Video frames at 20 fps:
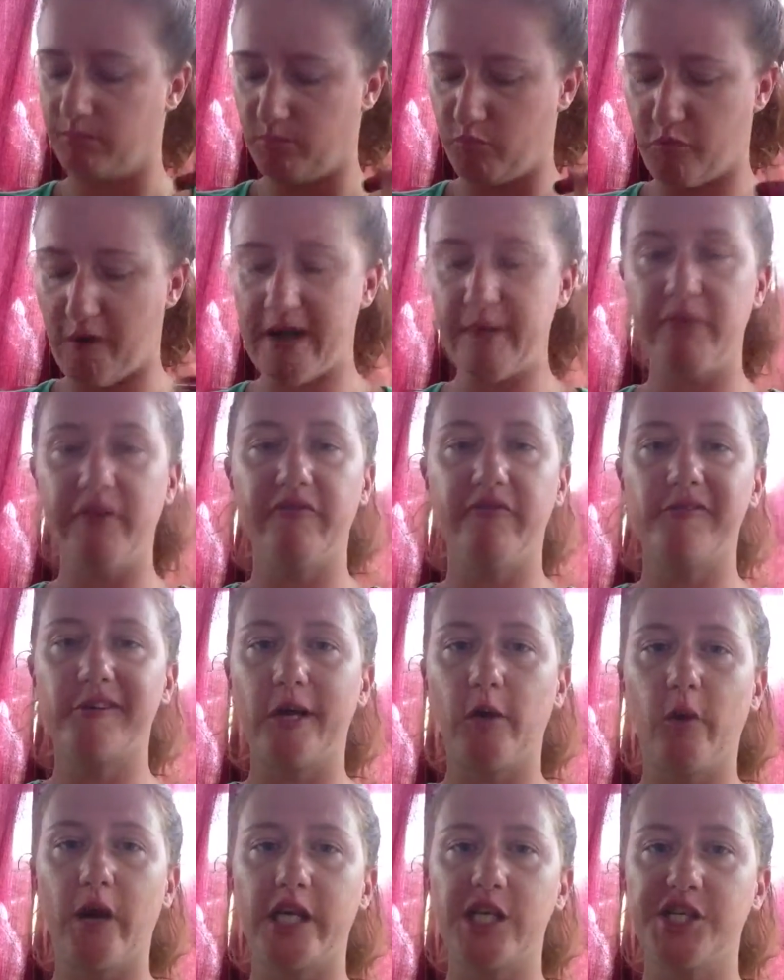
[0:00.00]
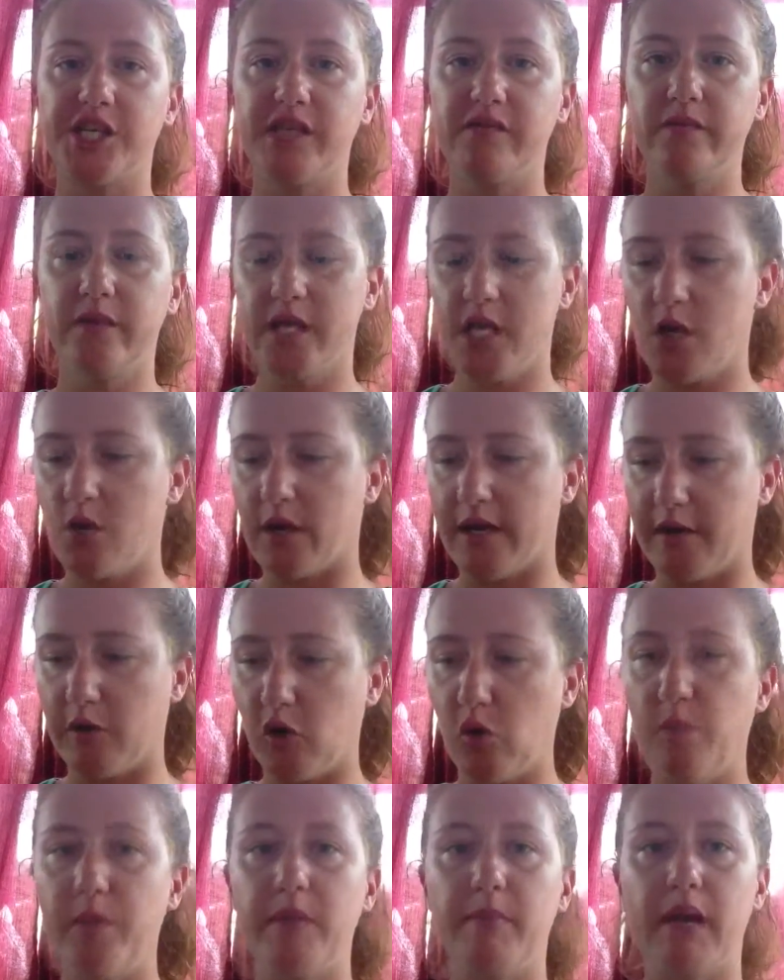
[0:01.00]
right before I watched that video, I
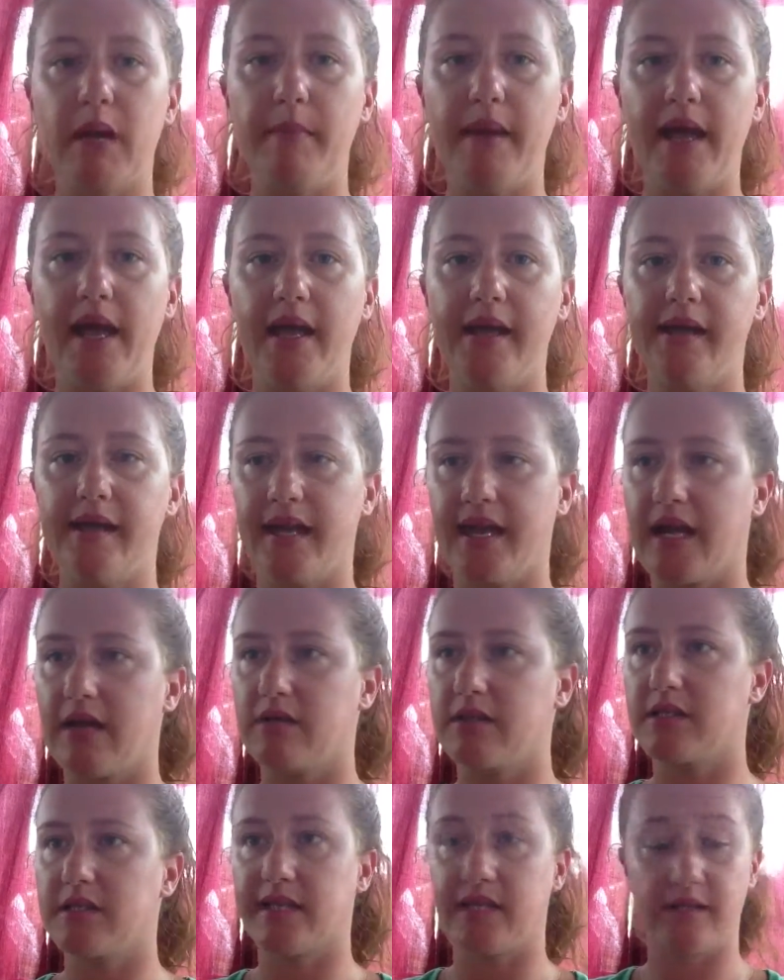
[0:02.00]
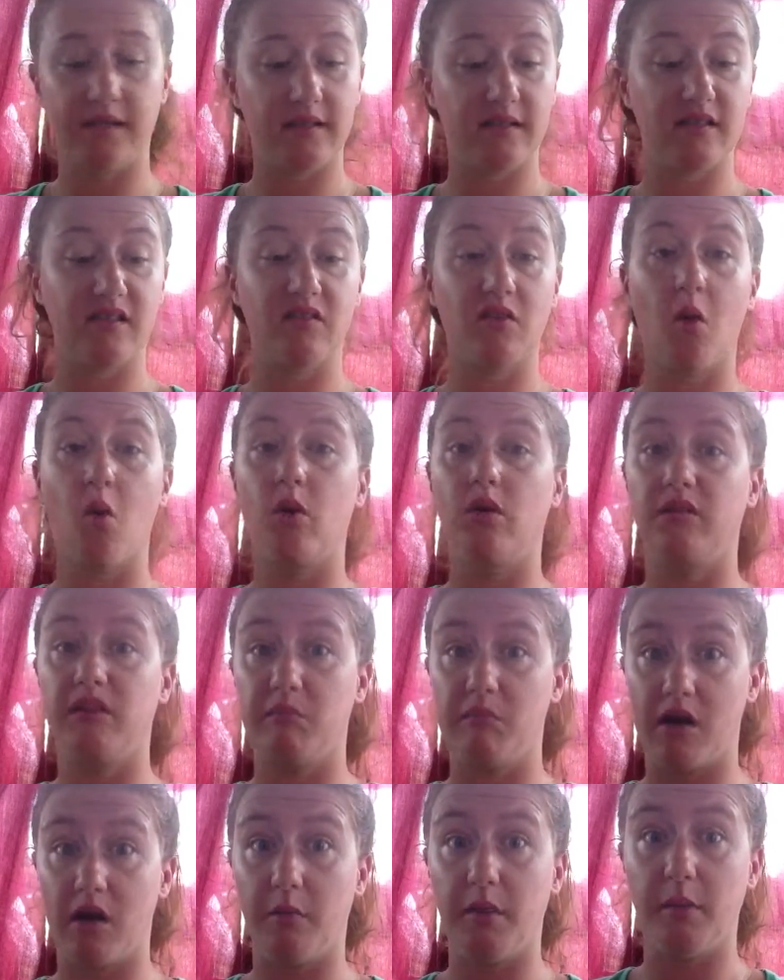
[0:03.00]
opened my bag and I was like, this is totally
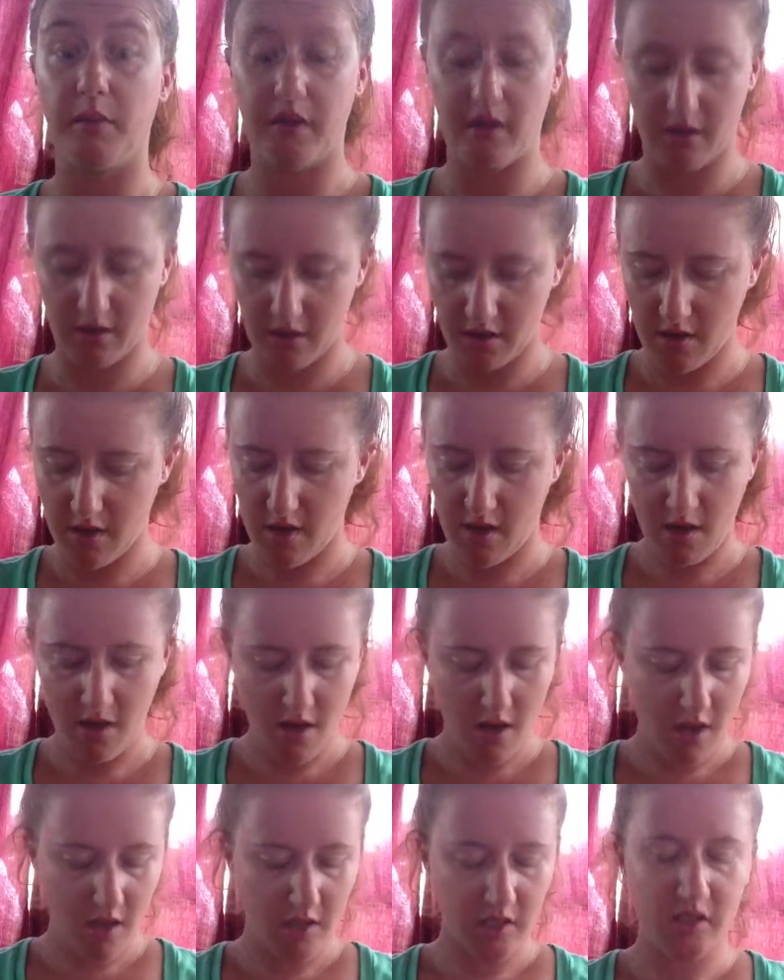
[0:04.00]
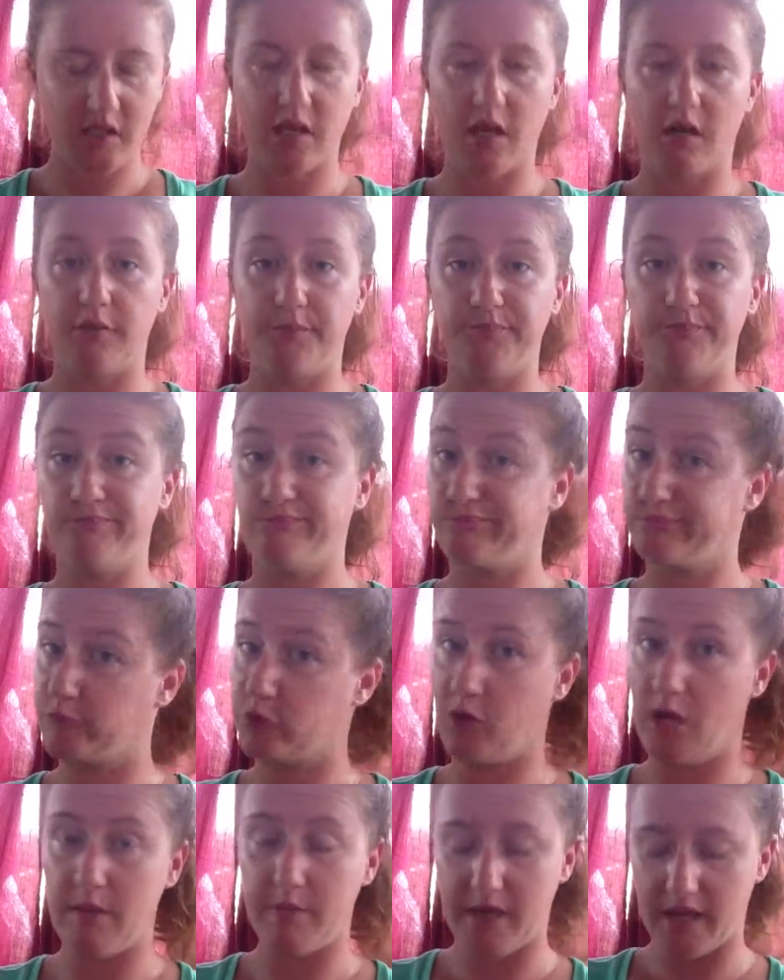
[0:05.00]
Barbie pink. So,
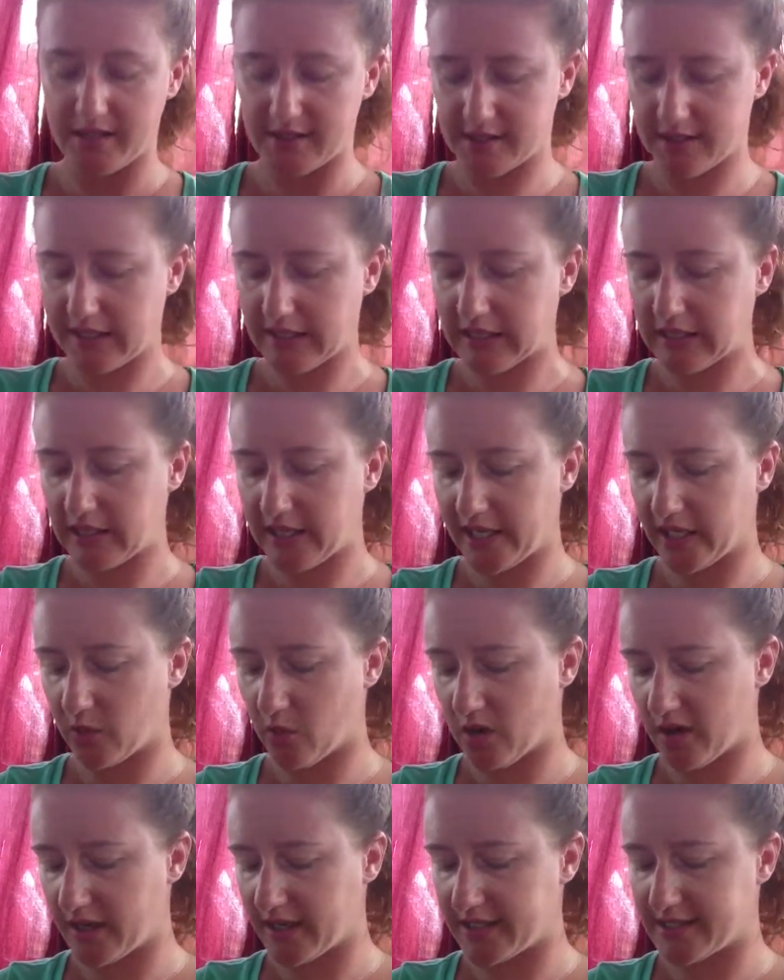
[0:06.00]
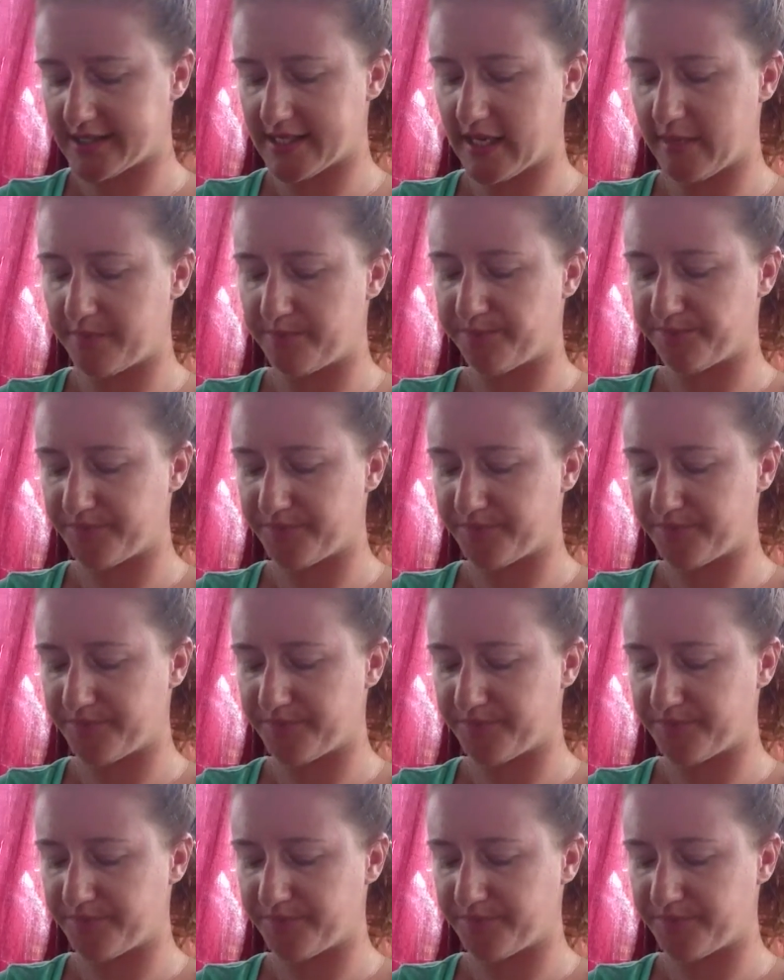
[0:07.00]
great minds think alike. What can I say?